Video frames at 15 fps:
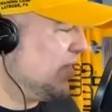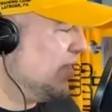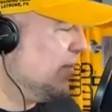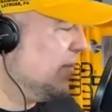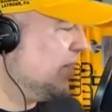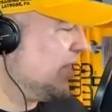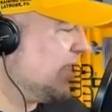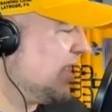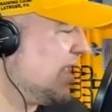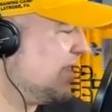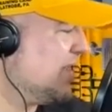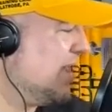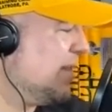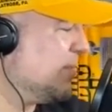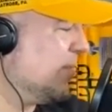a with a K
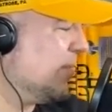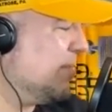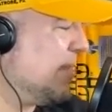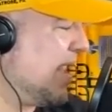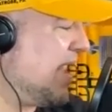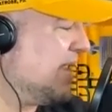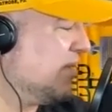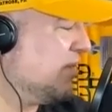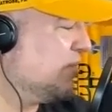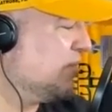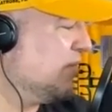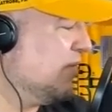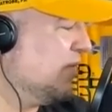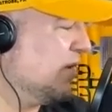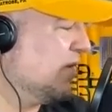cup or a bag
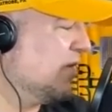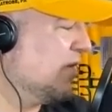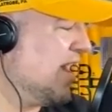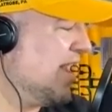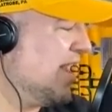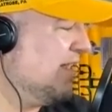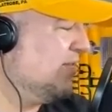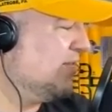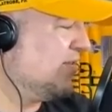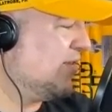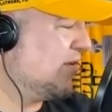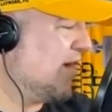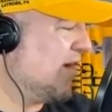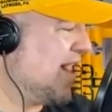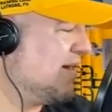of the grinds,
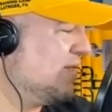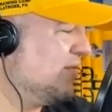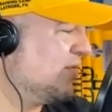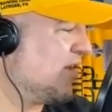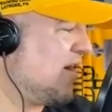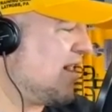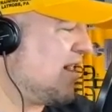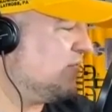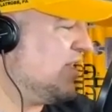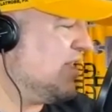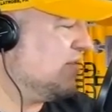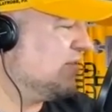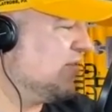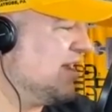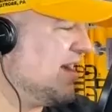the ground
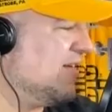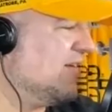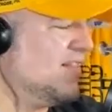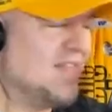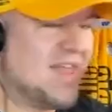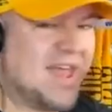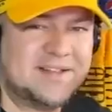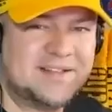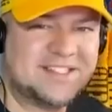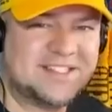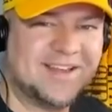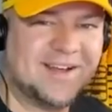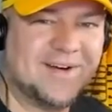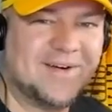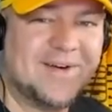coffee every now and then.
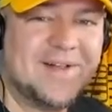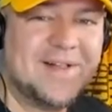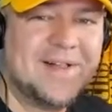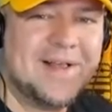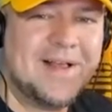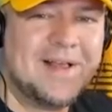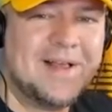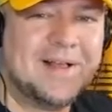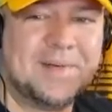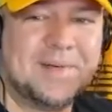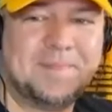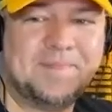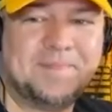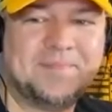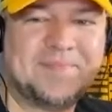So that's
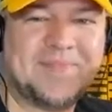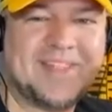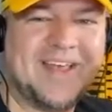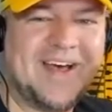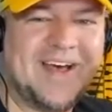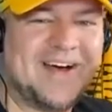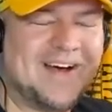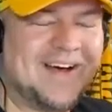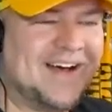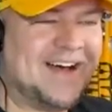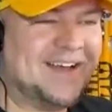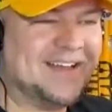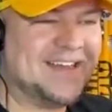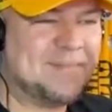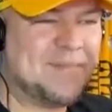nasty stuff. No, no
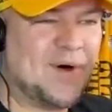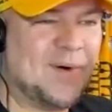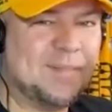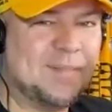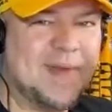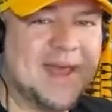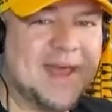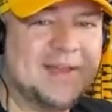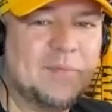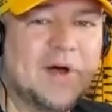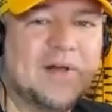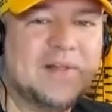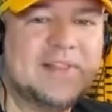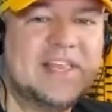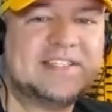ah, come nasty. on, man. Coffee
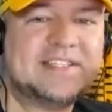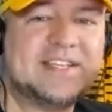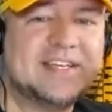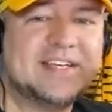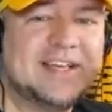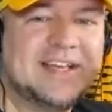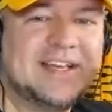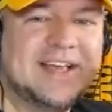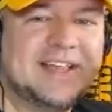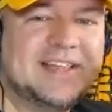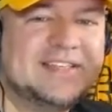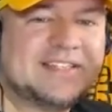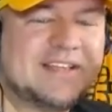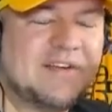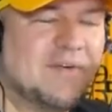well, is least, nasty. At
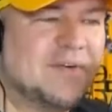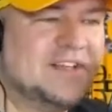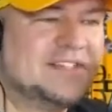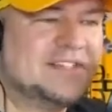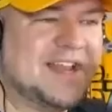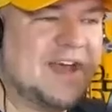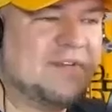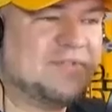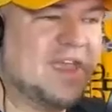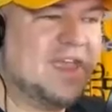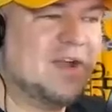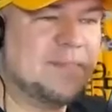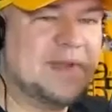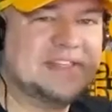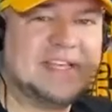least everyone doesn't have to
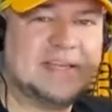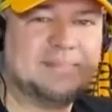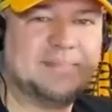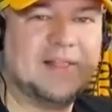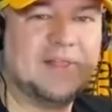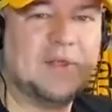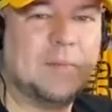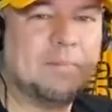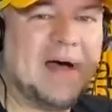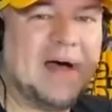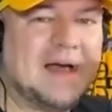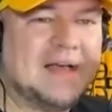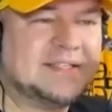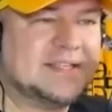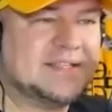hear me take my little
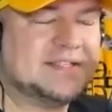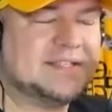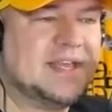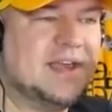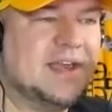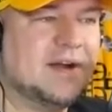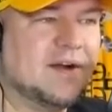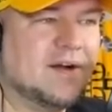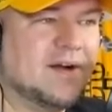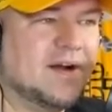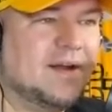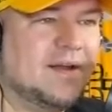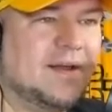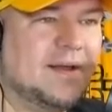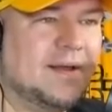pauses here.
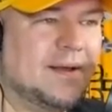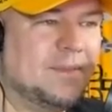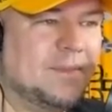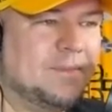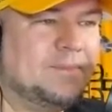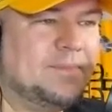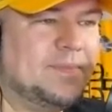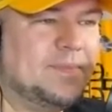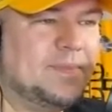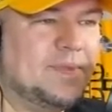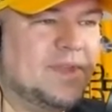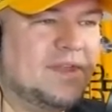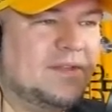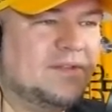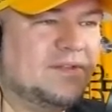Um,
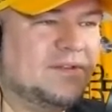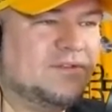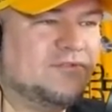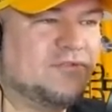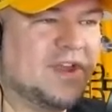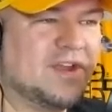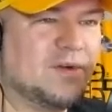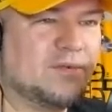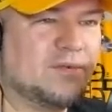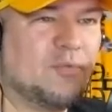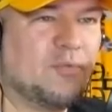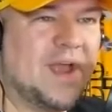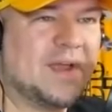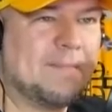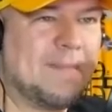to, to, drink or
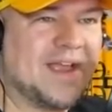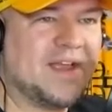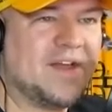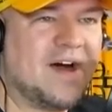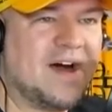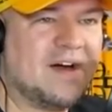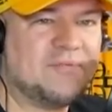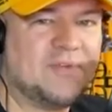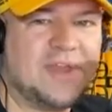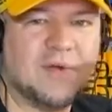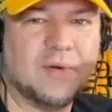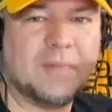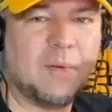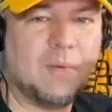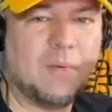swig my coffee
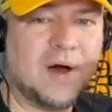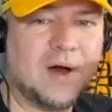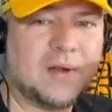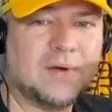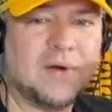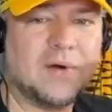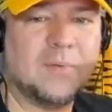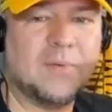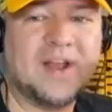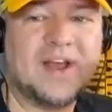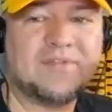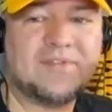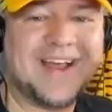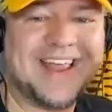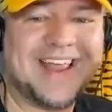or my water or
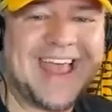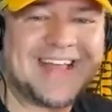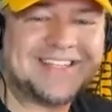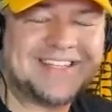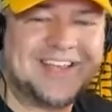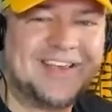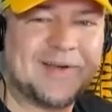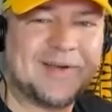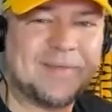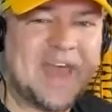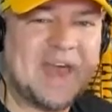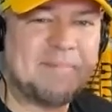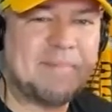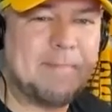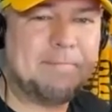whatever. I got you here,
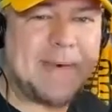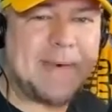man. My